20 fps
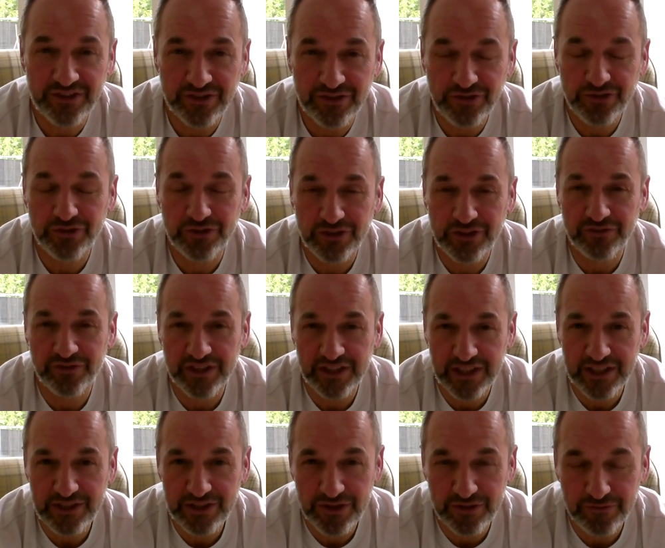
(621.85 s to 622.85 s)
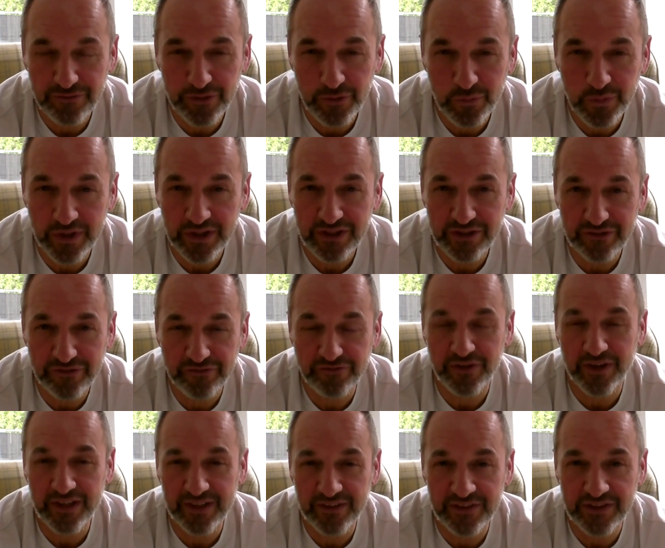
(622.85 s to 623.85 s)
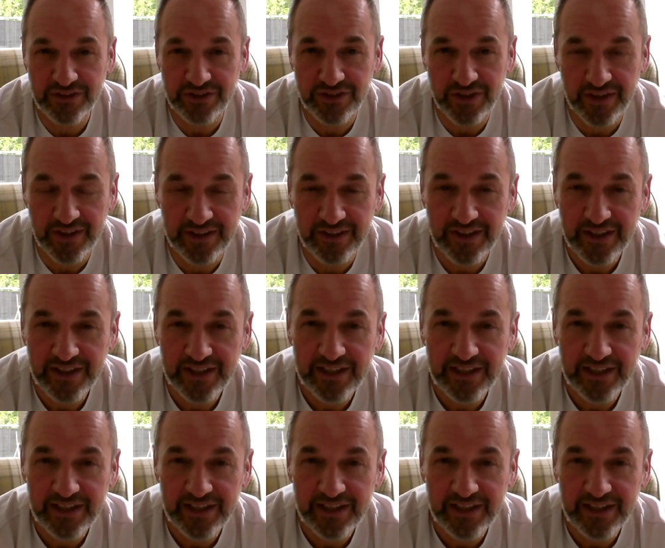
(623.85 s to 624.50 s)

and justification for wanting to fight the giant,